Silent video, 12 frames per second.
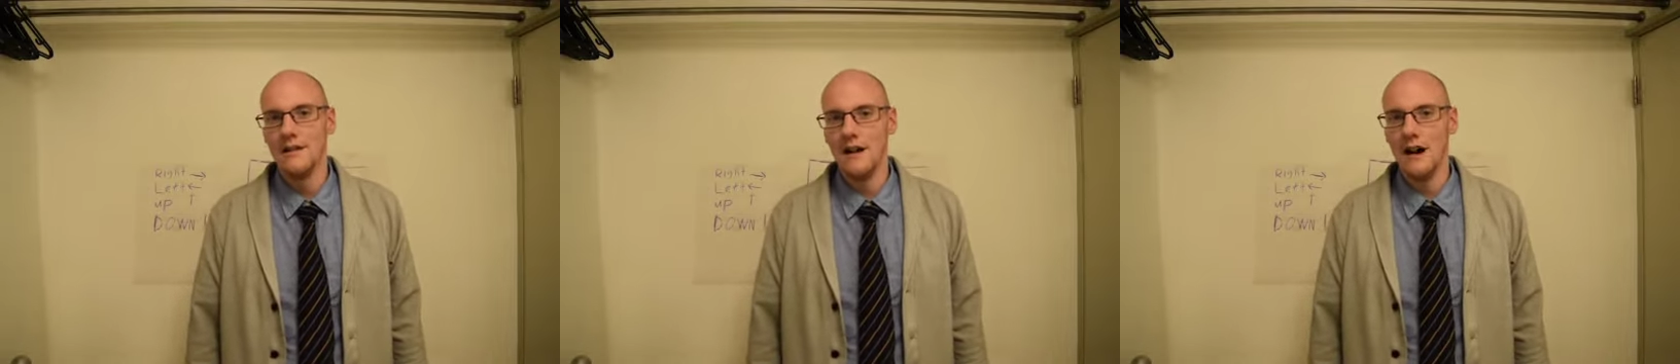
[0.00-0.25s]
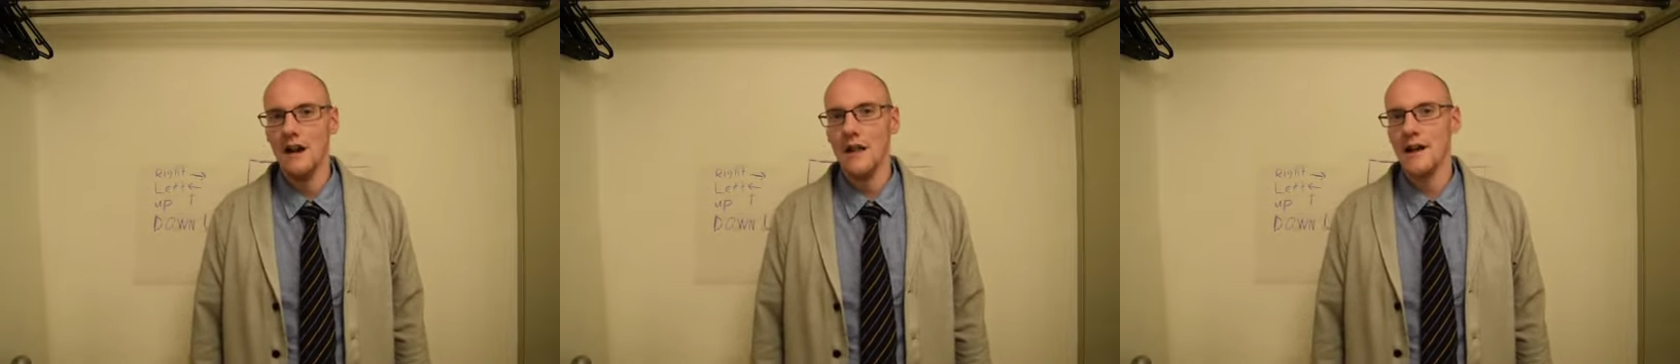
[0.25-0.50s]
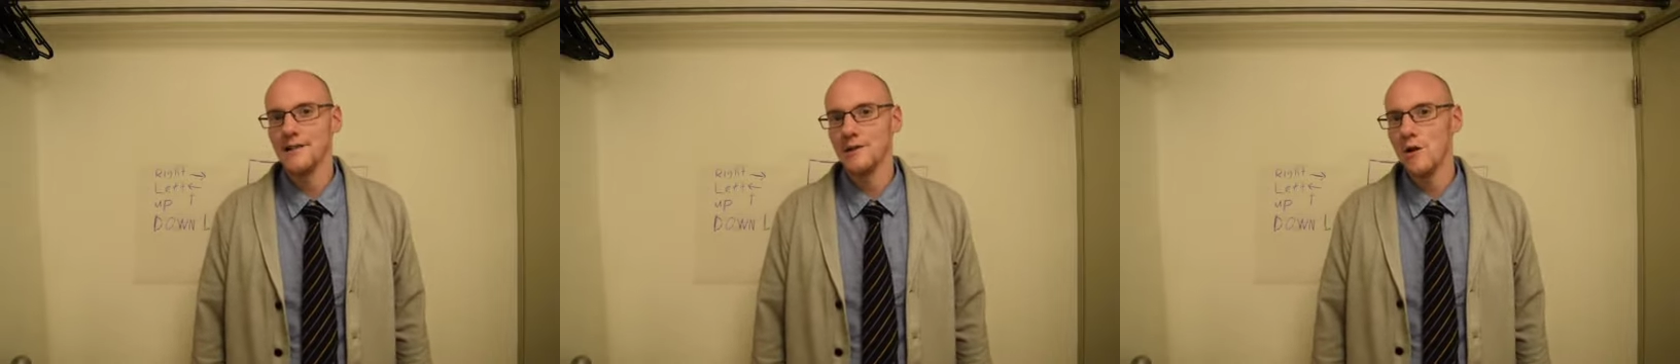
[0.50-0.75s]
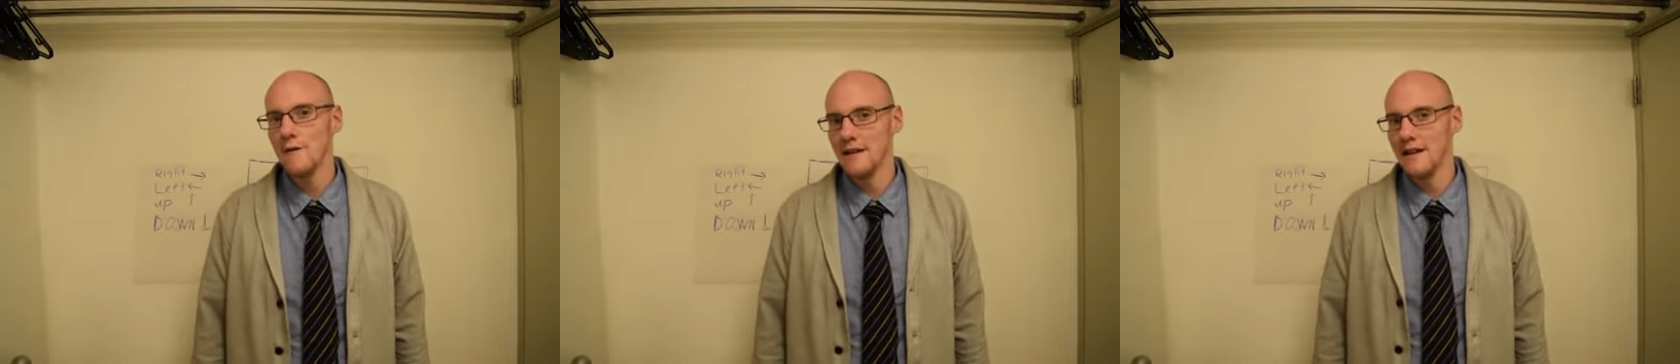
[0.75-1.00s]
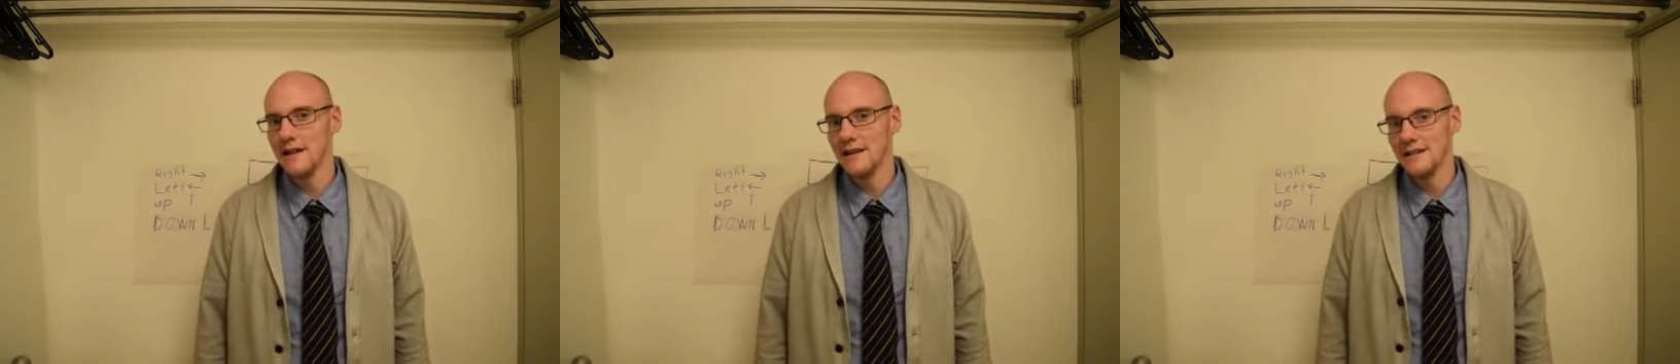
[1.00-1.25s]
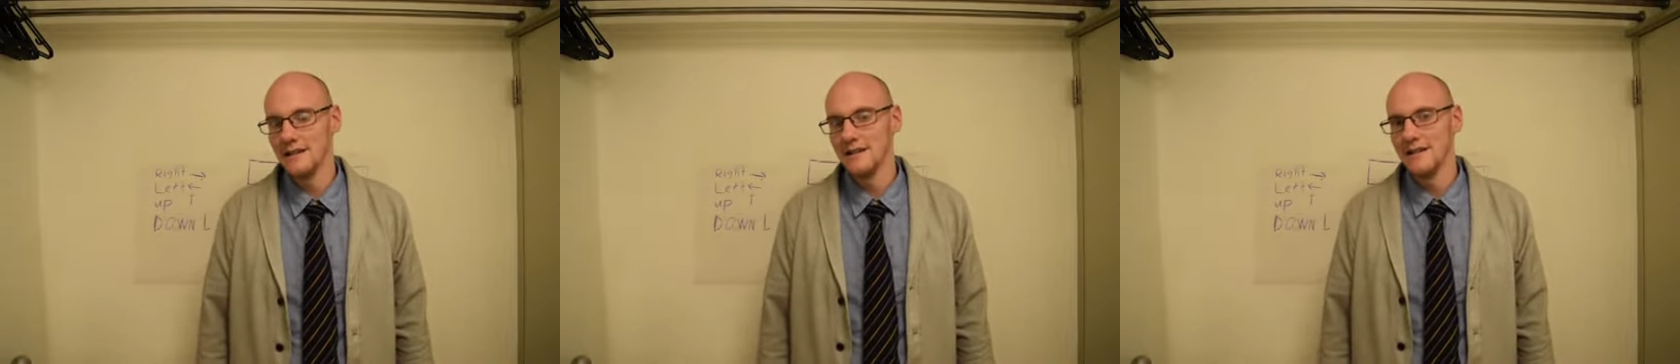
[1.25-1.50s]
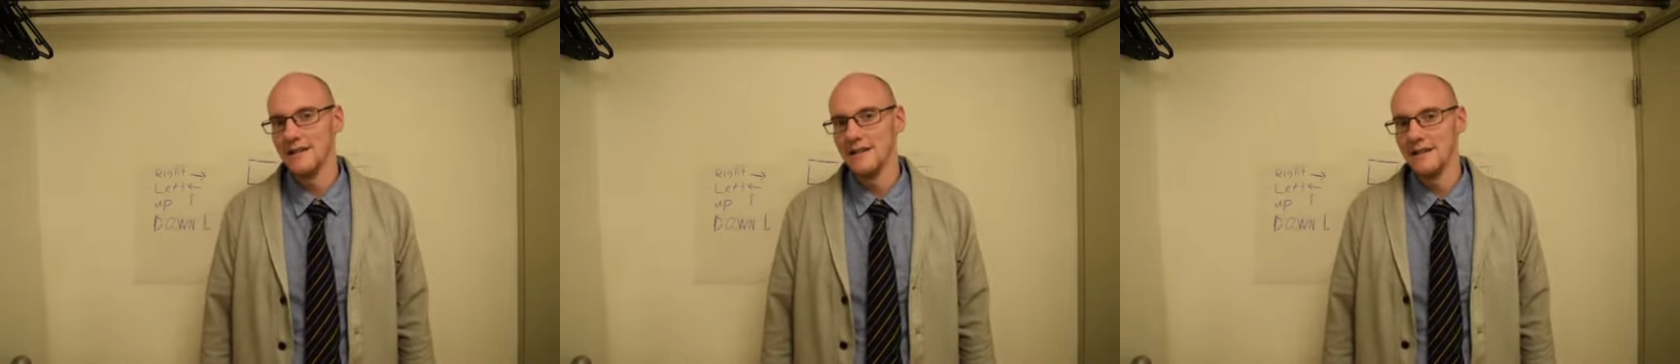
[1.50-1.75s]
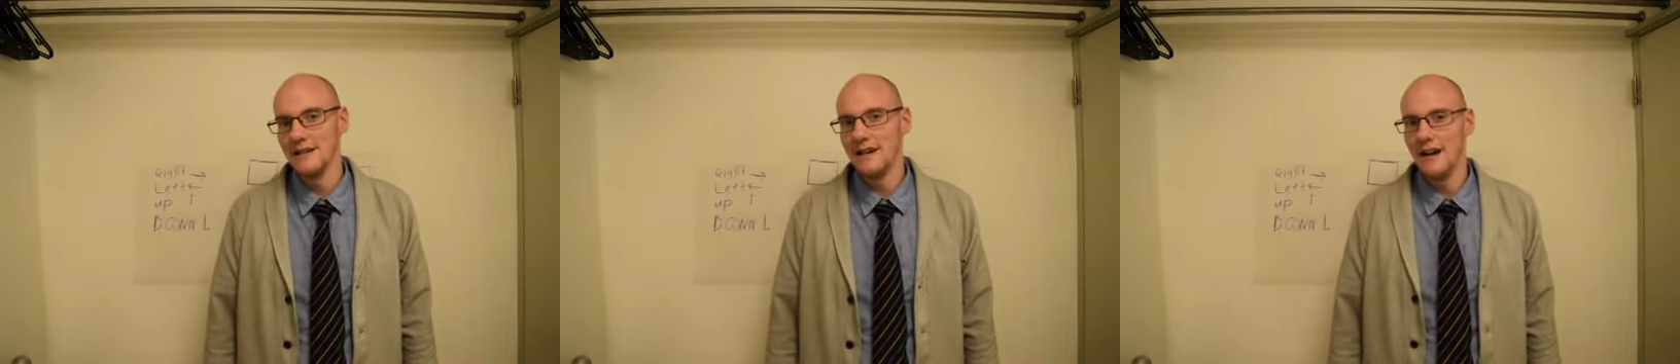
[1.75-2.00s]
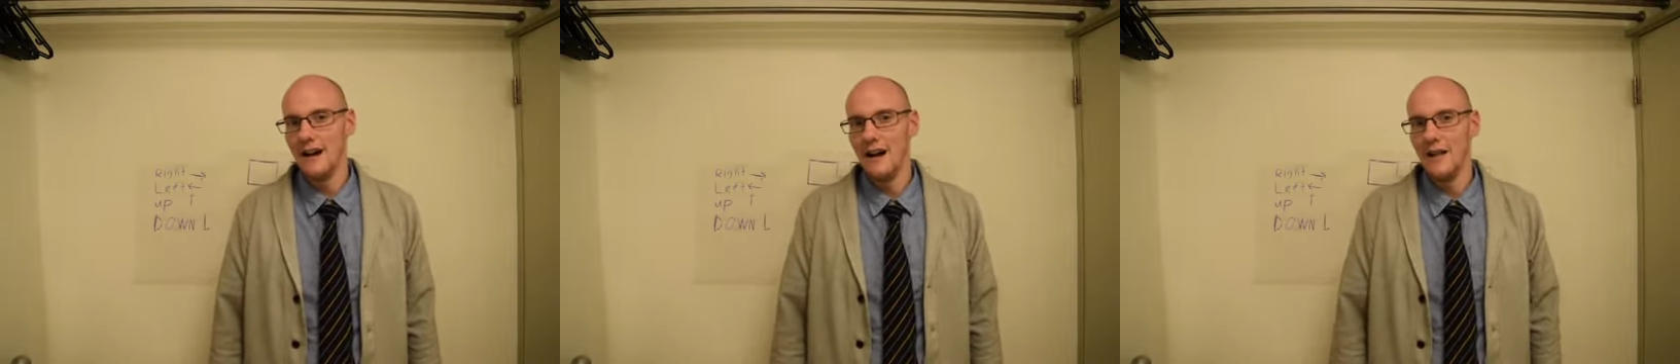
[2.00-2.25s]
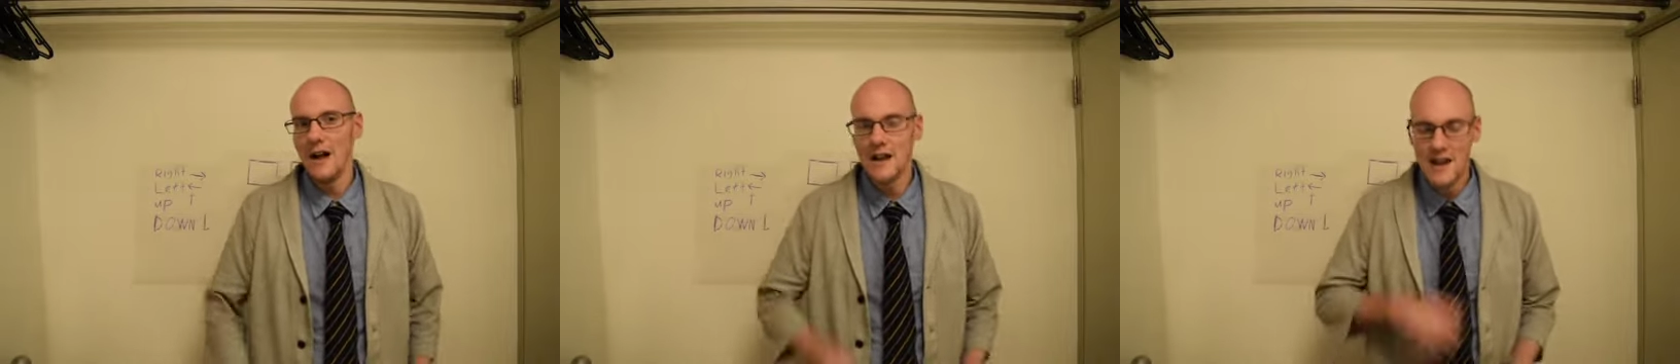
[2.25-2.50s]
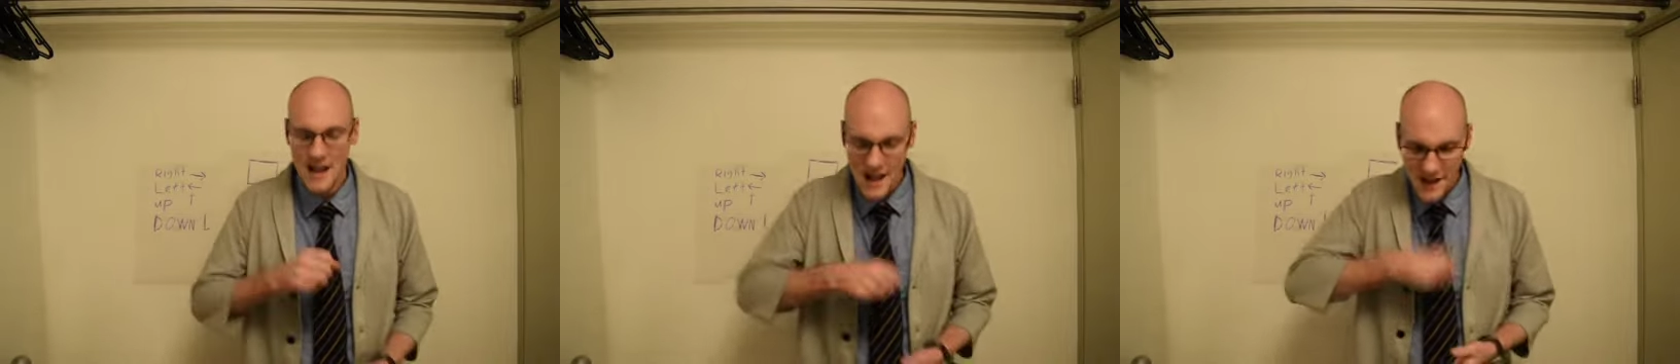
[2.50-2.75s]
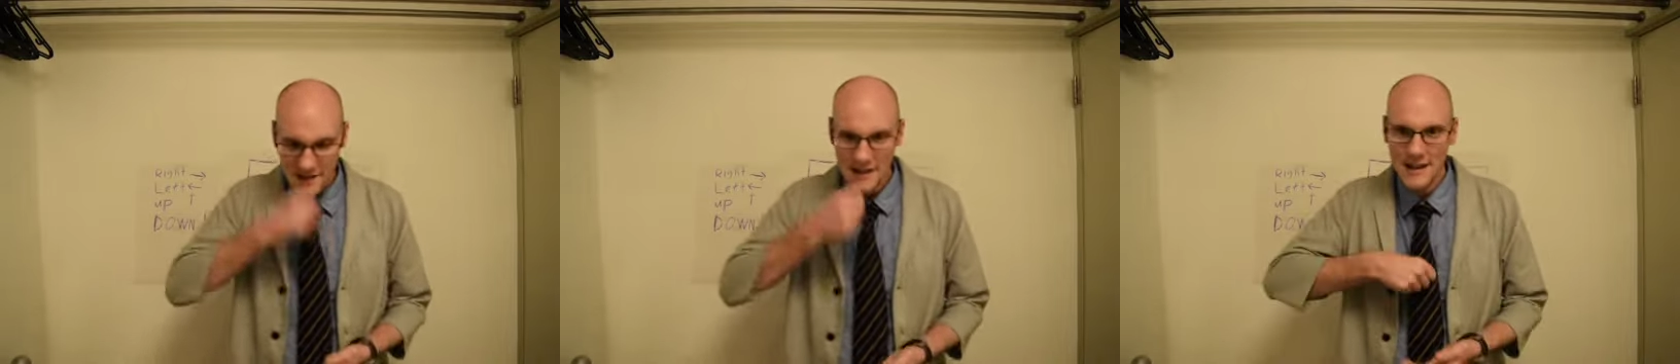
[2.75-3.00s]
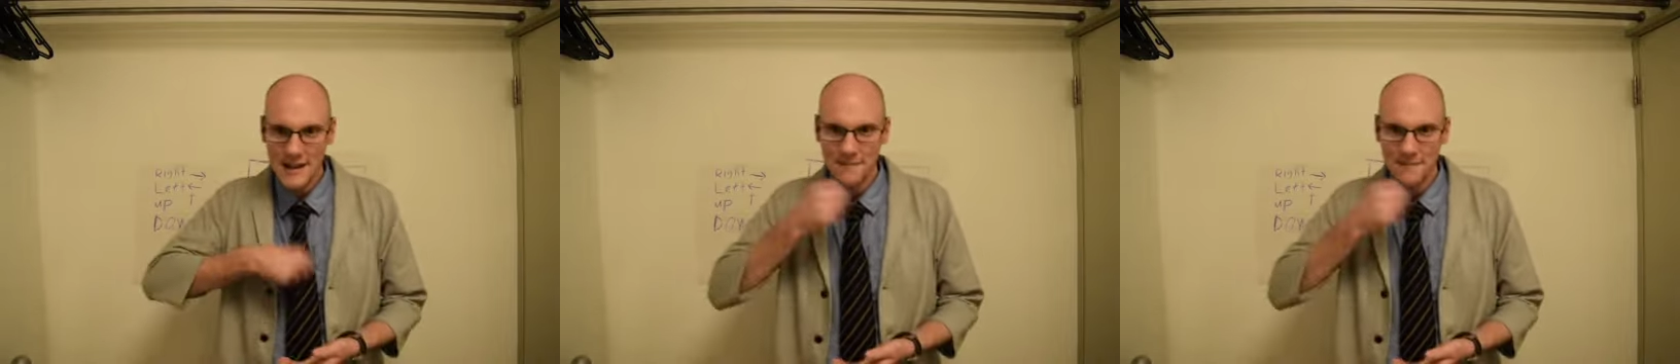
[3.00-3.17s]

I like surfing. I like eating.